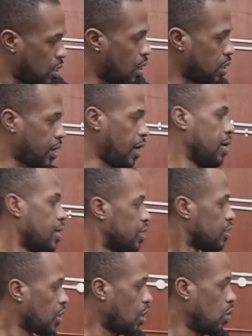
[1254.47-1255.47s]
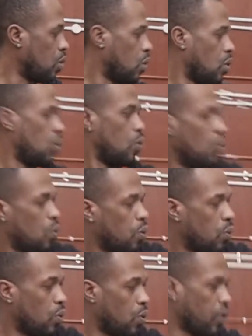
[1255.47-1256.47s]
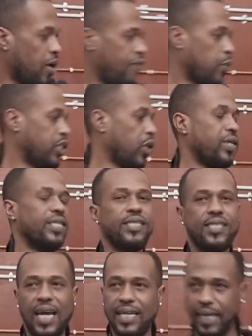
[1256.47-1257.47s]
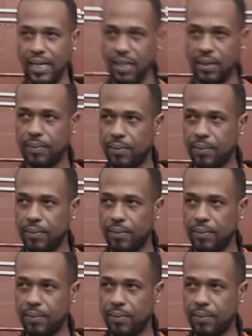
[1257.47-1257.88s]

Okay, so if we're doing a ZE,